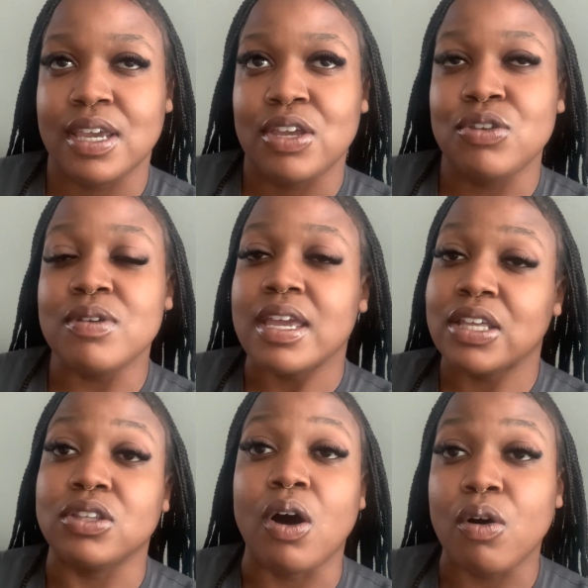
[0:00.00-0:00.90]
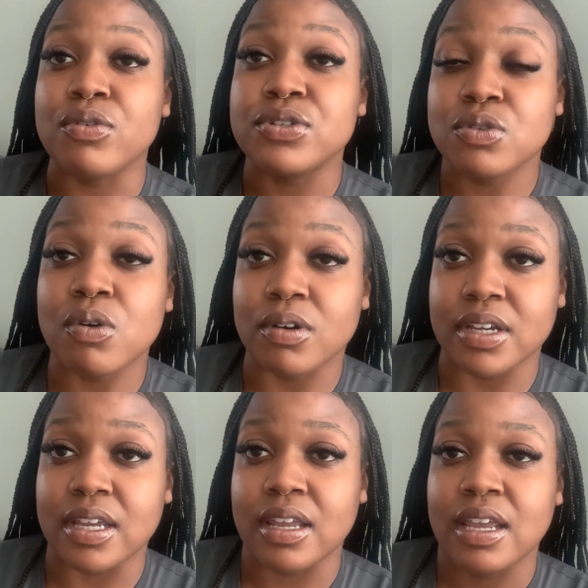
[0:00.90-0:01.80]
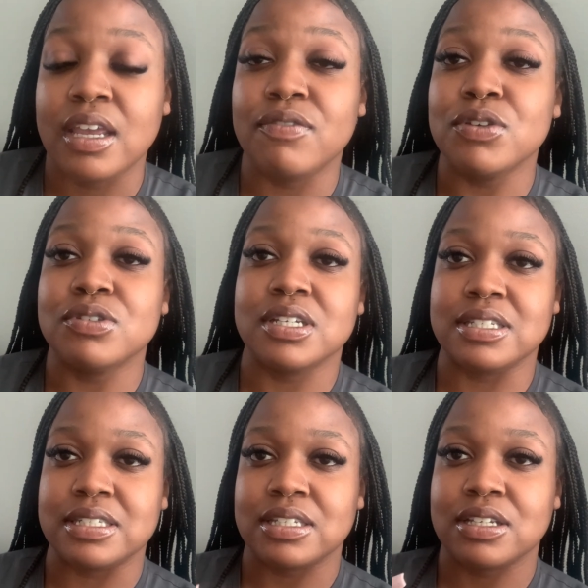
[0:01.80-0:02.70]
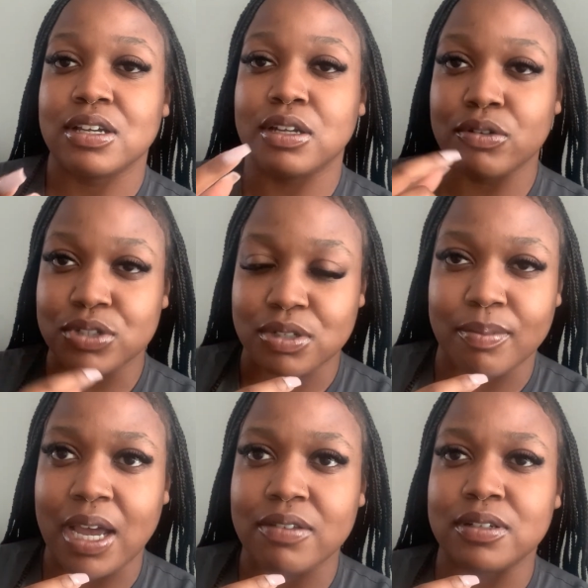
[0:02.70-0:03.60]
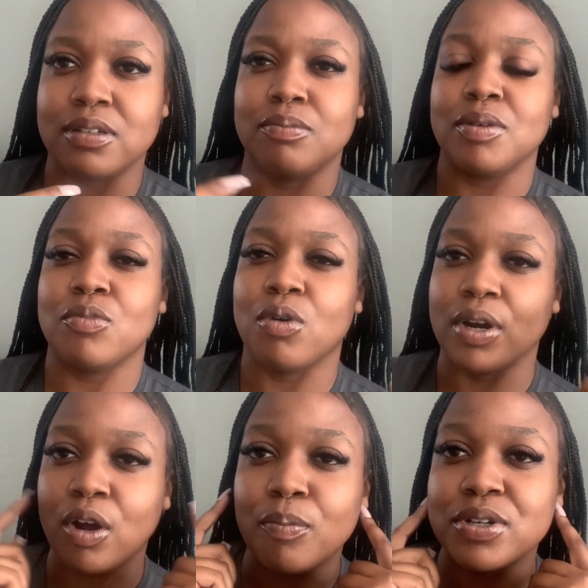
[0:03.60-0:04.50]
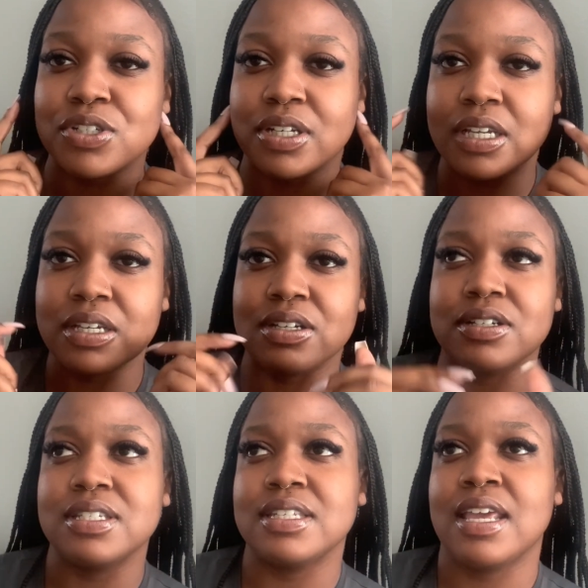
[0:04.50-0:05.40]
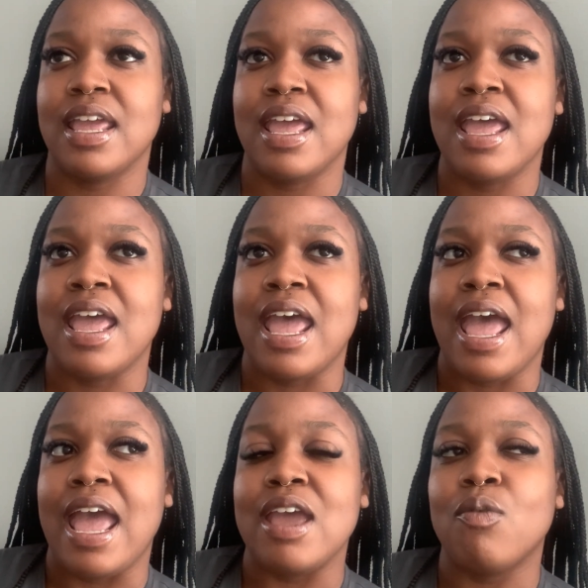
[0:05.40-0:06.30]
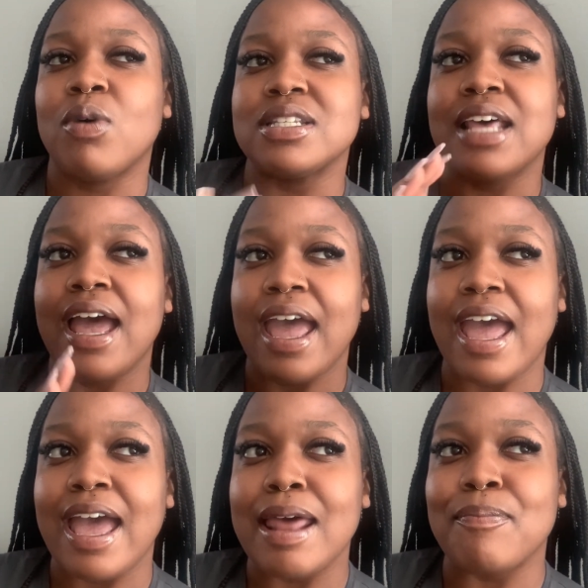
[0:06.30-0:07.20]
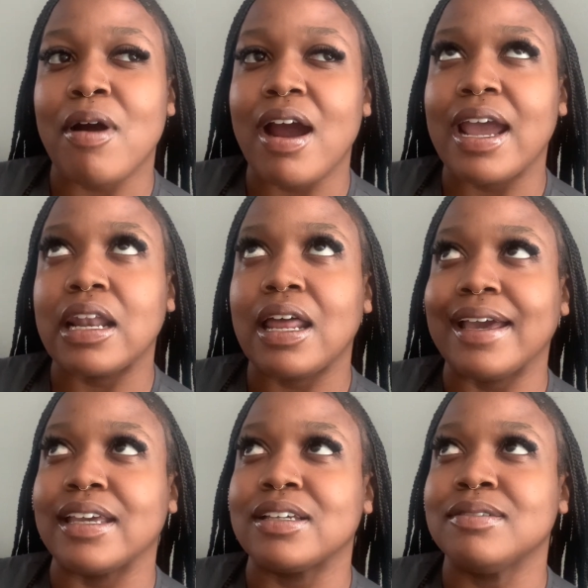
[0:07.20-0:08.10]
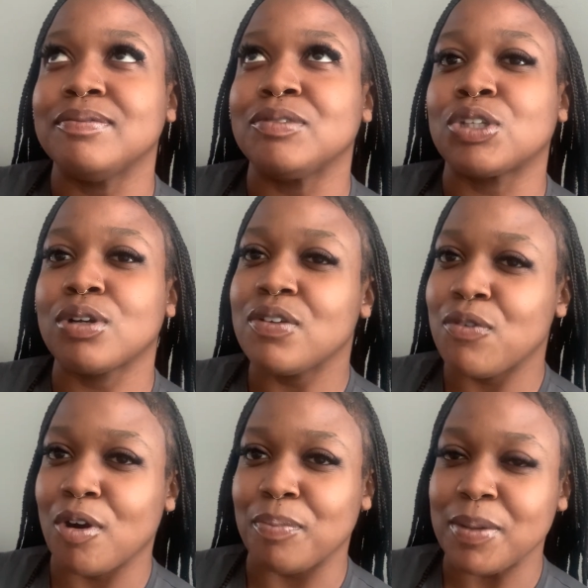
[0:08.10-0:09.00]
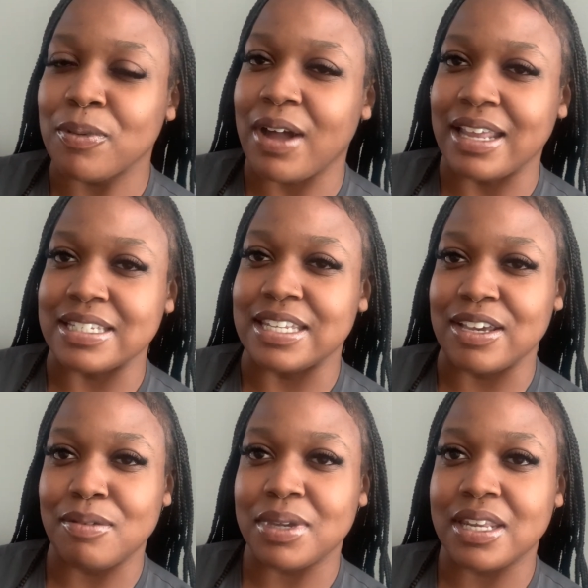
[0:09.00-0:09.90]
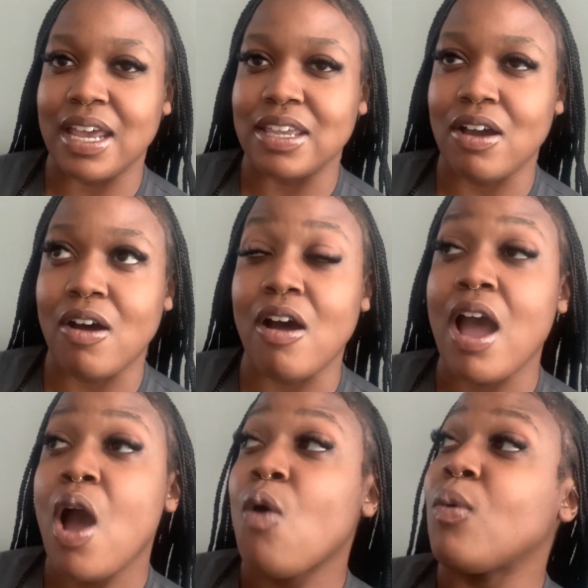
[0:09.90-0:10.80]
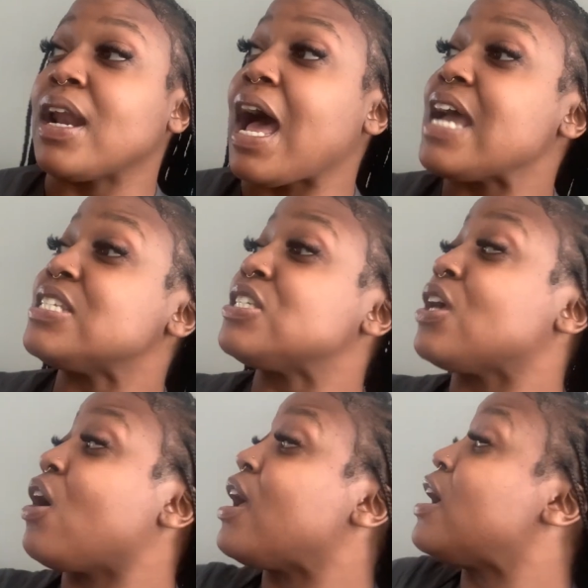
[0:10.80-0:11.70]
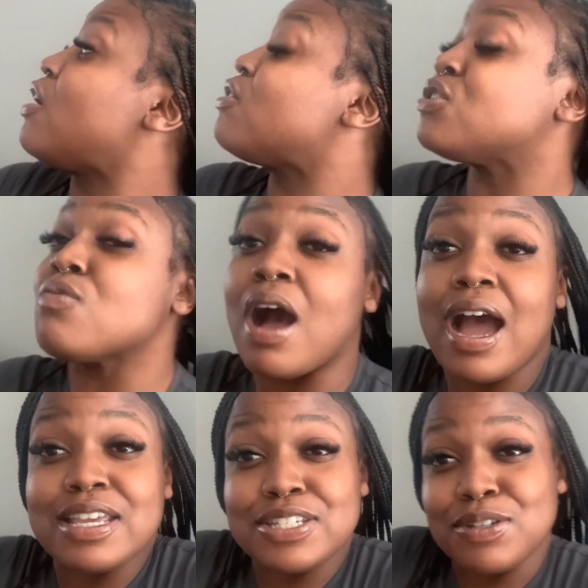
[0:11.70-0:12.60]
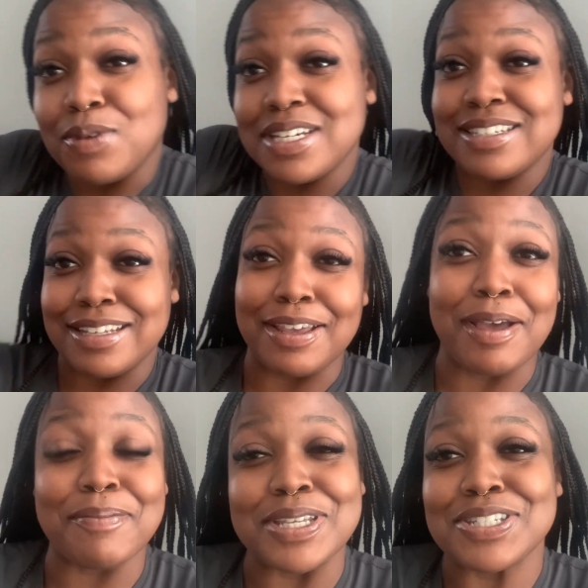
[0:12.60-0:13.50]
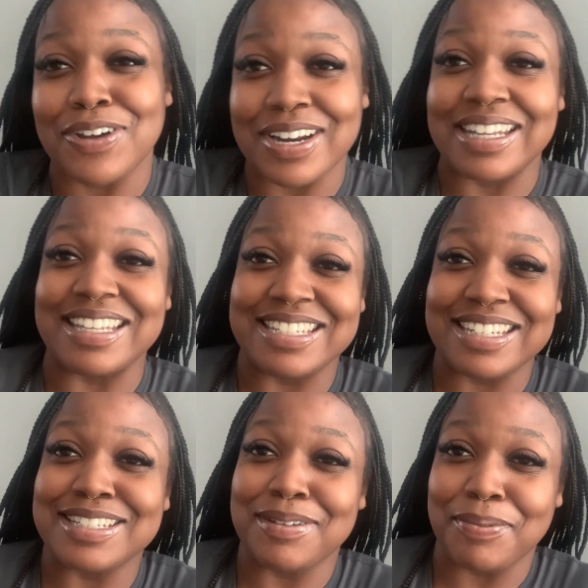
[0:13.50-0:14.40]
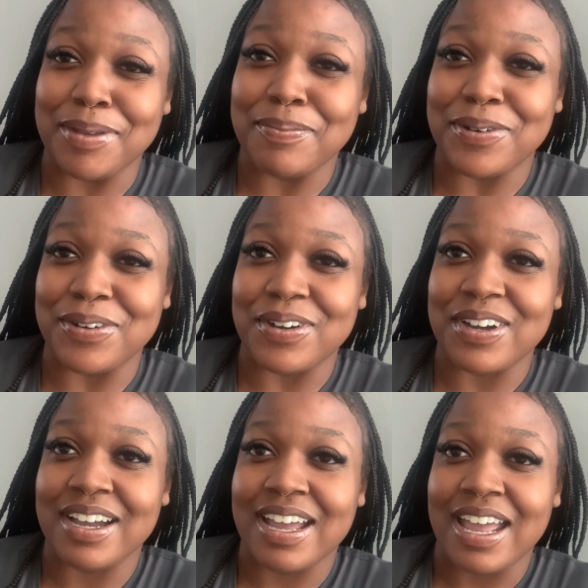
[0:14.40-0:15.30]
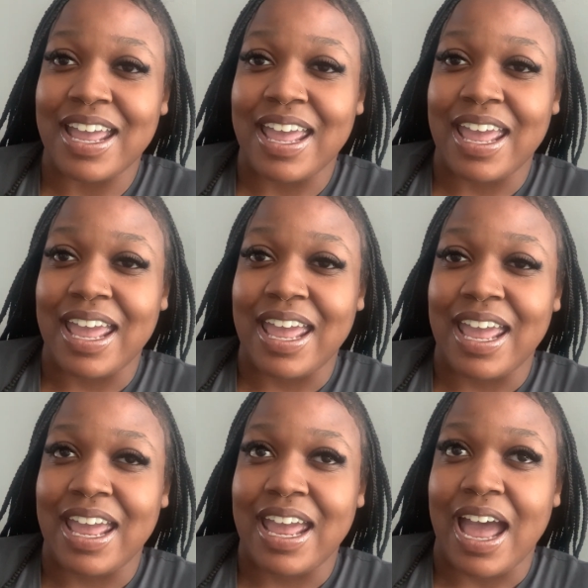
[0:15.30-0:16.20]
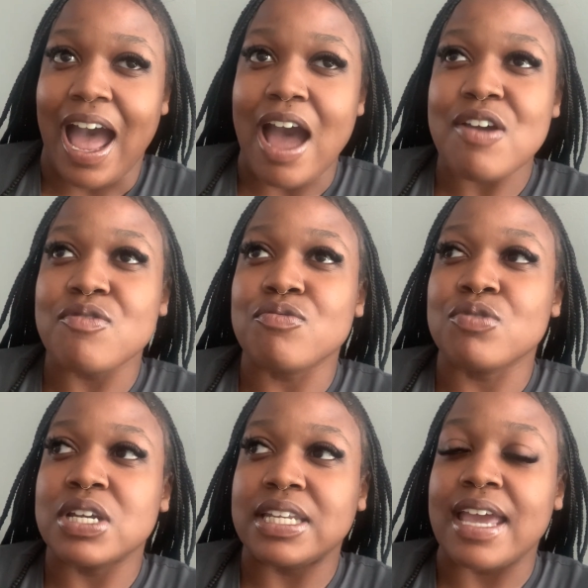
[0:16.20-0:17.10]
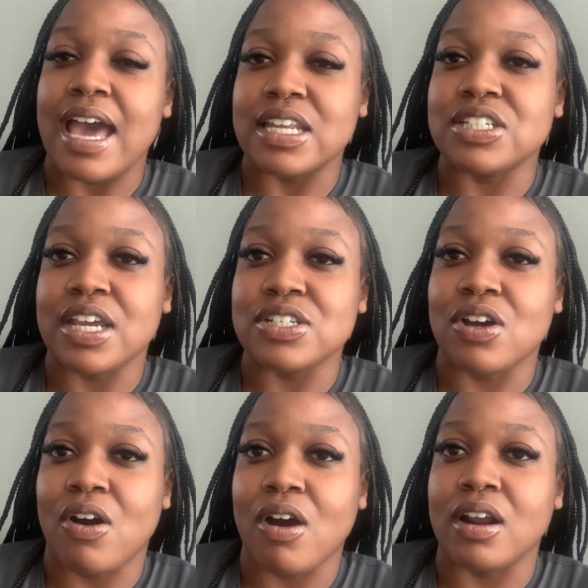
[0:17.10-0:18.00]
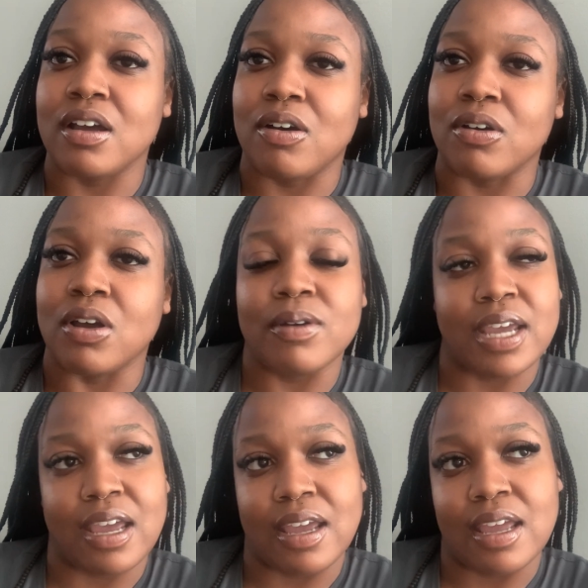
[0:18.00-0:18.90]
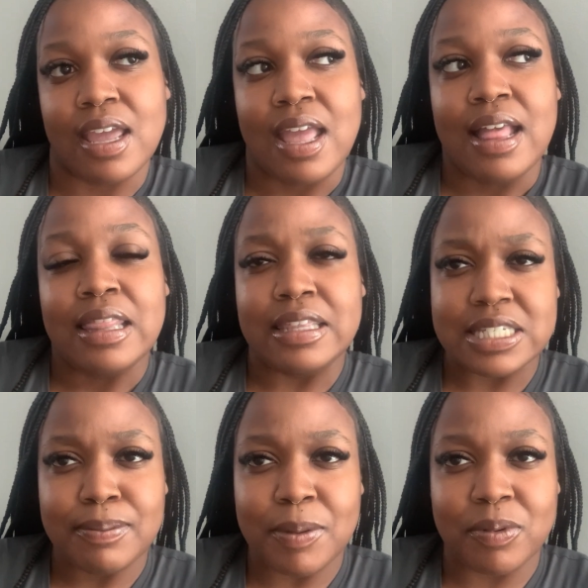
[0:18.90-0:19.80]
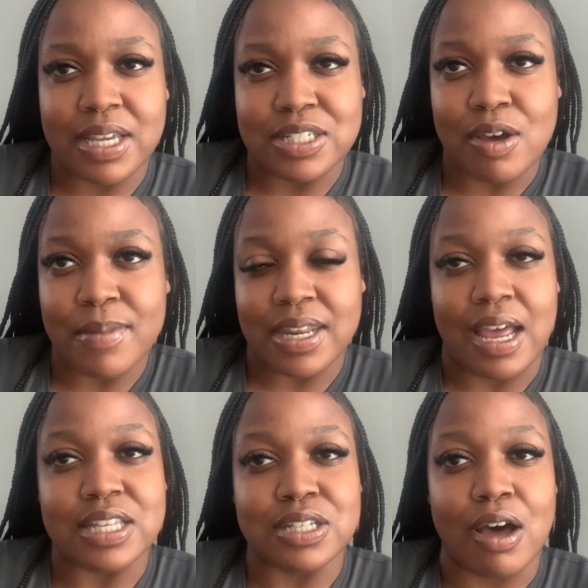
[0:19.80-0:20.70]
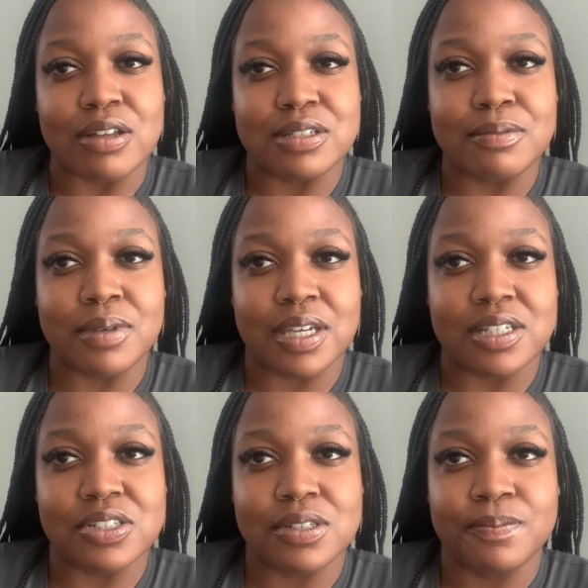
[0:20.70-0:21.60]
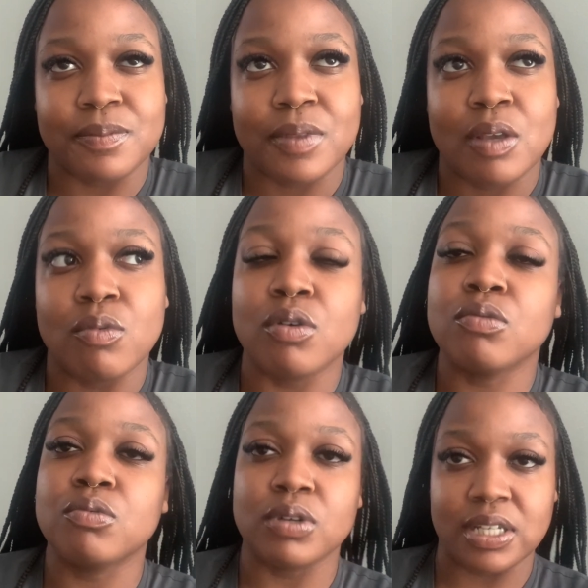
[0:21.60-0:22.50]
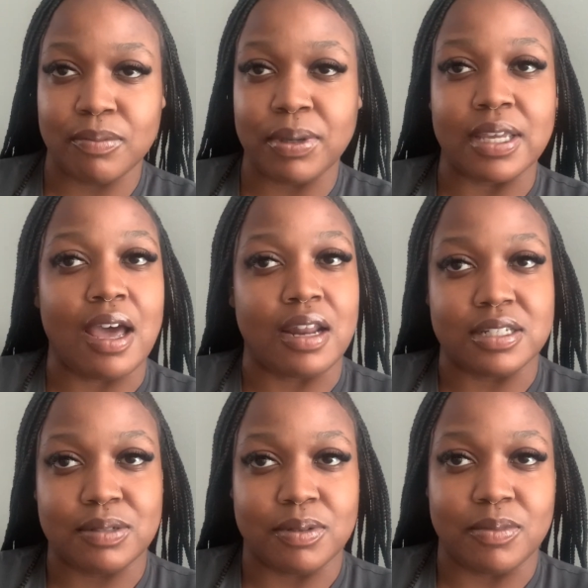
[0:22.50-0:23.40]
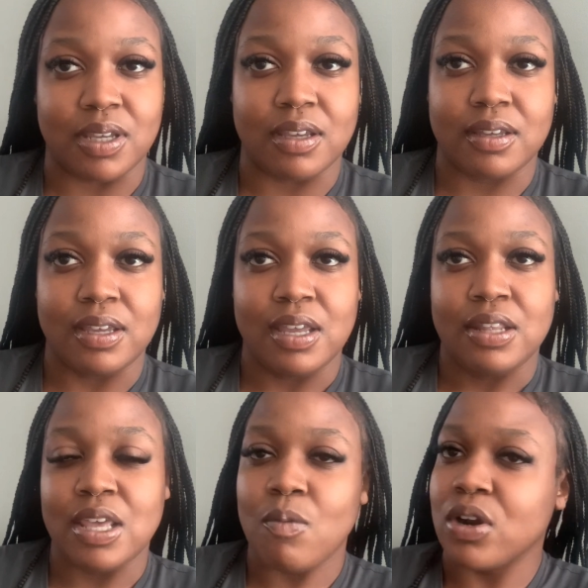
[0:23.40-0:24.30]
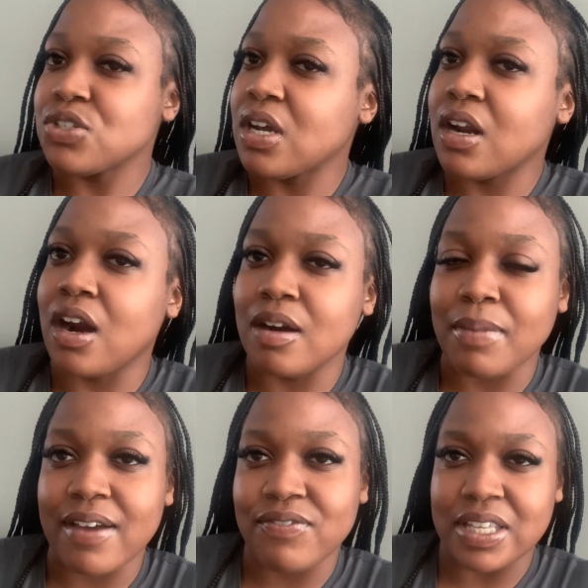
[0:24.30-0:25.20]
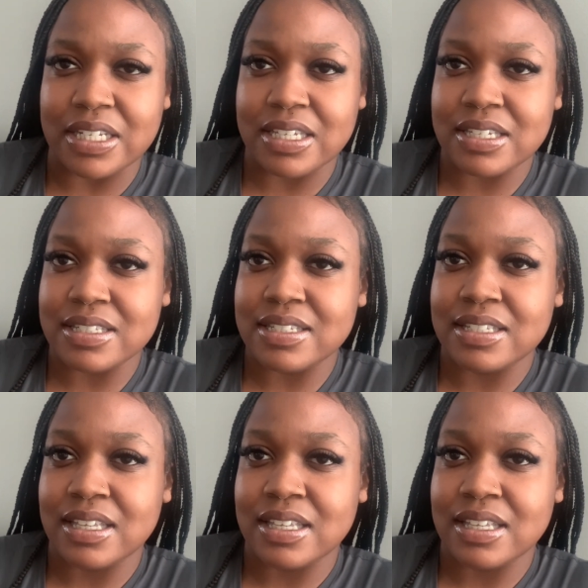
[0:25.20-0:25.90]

You could get the whole story if you just closed your mouth a little bit more and opened your ears. And once I had probably like 3-4 people kind of tell me that, y'all, when I tell you I switched it up and started listening to people, I really had a change of heart on, okay, these people that told me that I talk too much were really being honest with me. They weren't trying to hurt my feelings.